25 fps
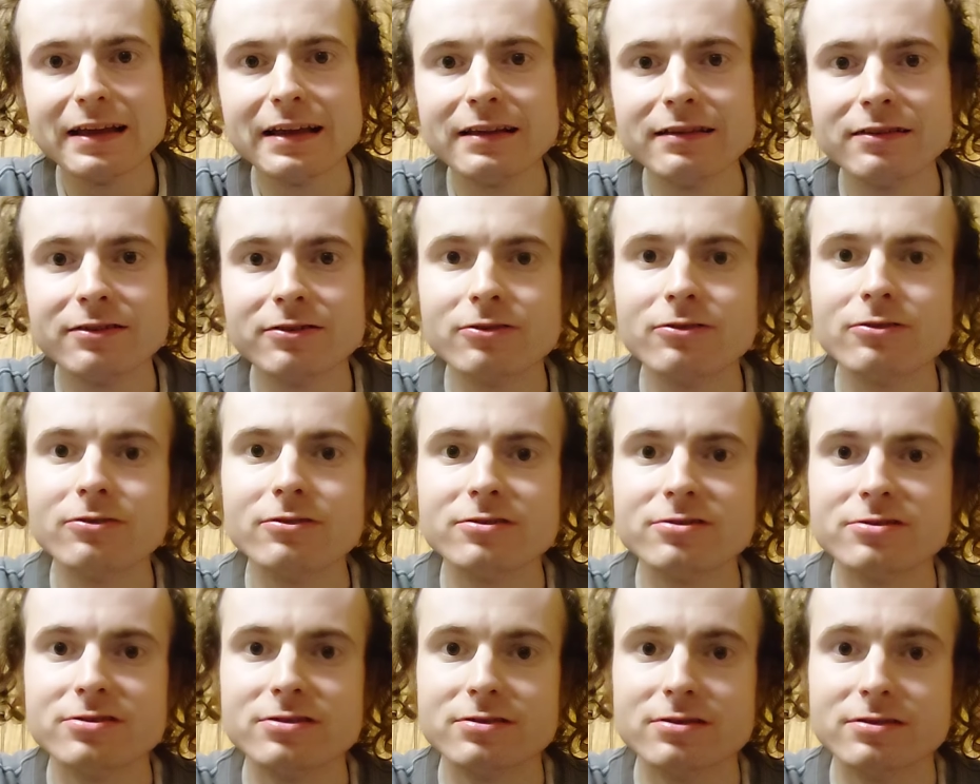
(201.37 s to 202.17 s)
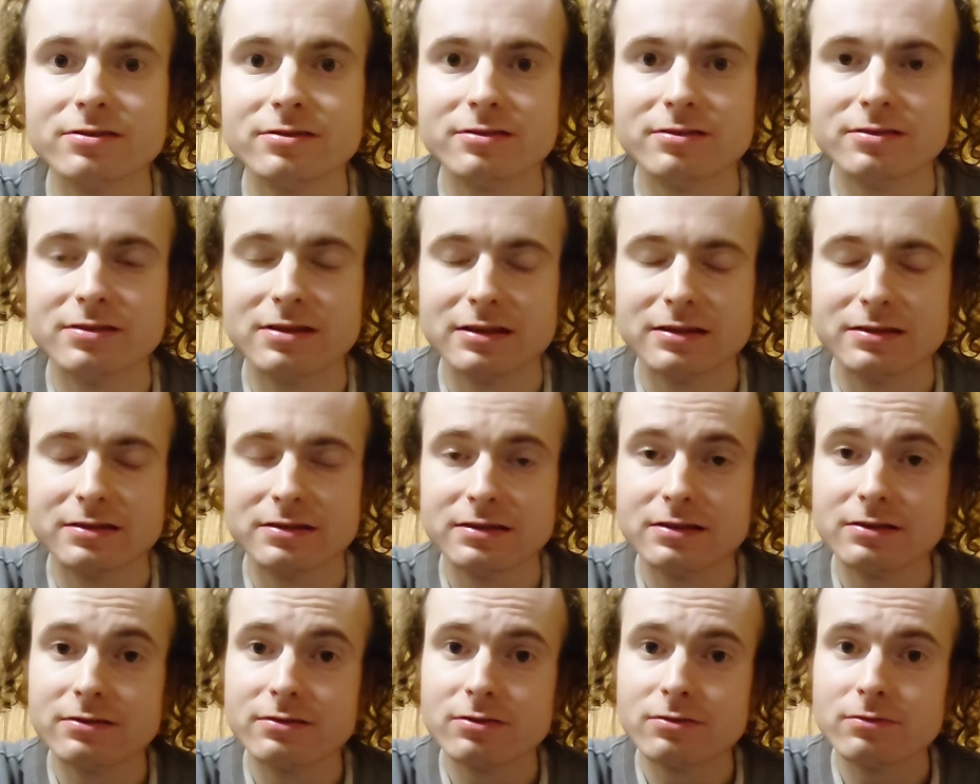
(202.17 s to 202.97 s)
And of course,
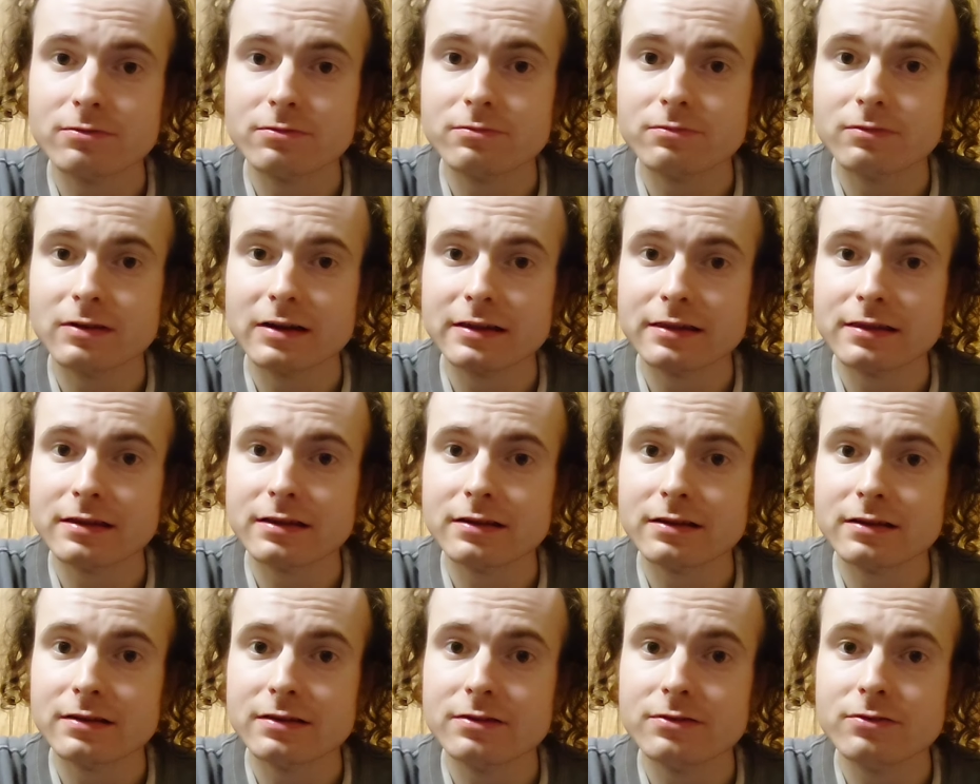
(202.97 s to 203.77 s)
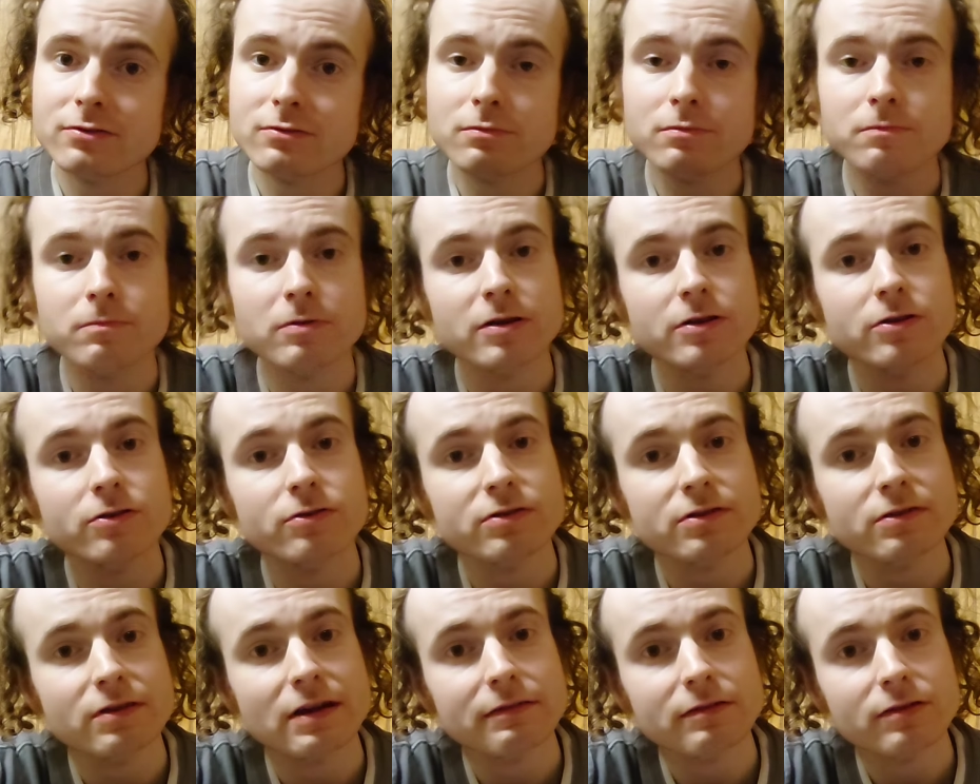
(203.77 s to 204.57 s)
it's still the right thing to do, but
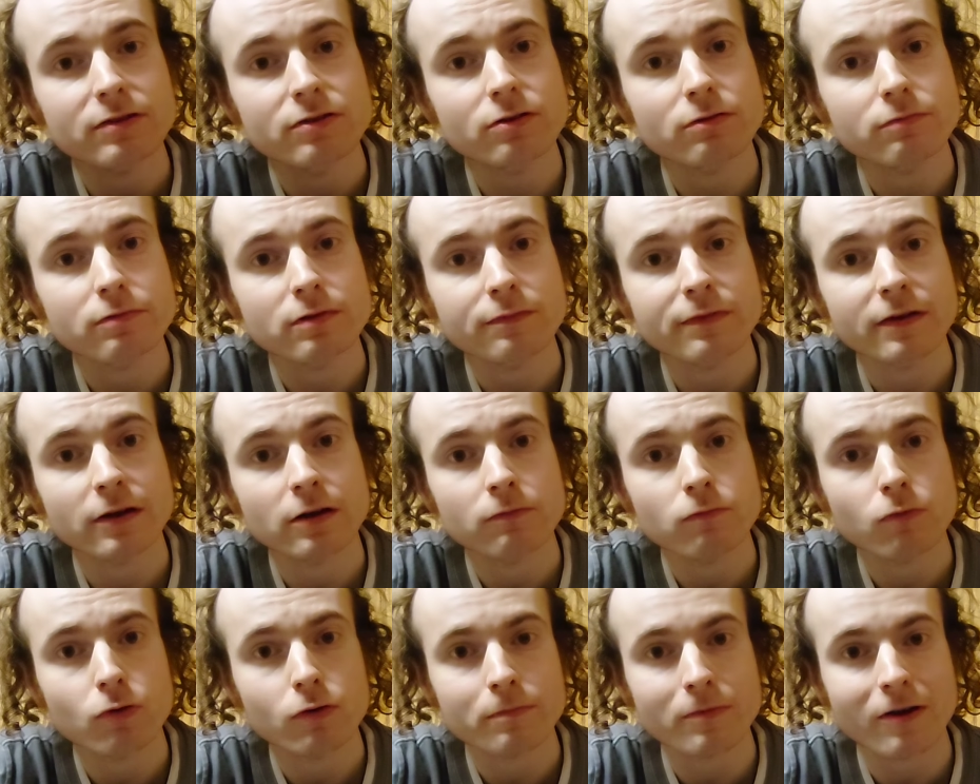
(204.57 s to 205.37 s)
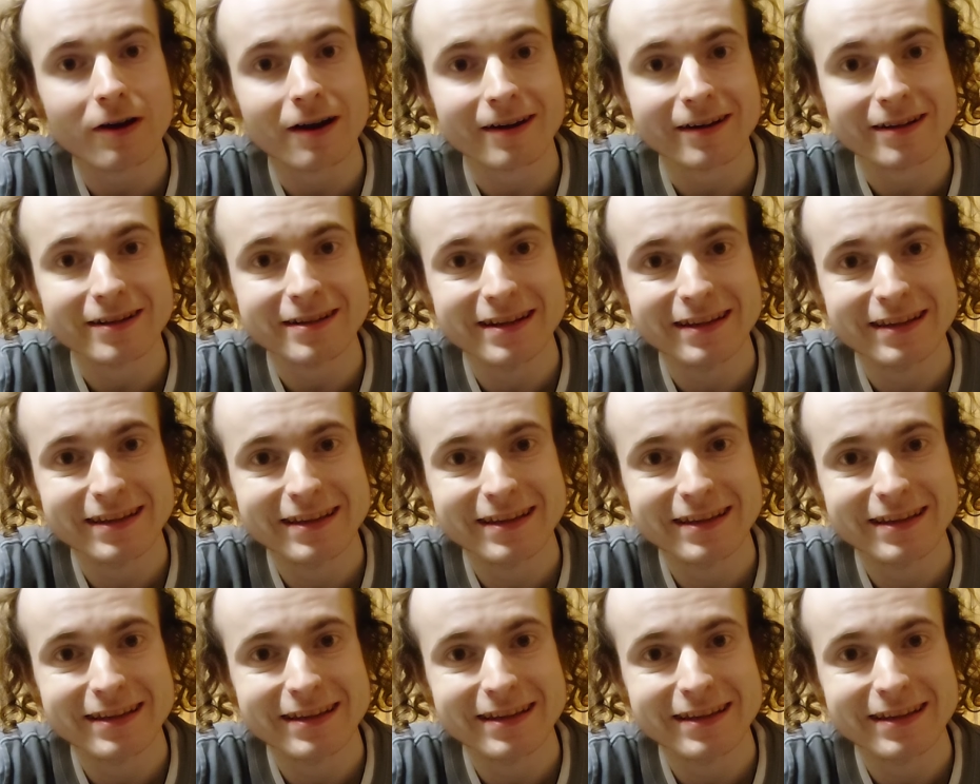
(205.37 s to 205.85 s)
you still have to do it with a very warm heart.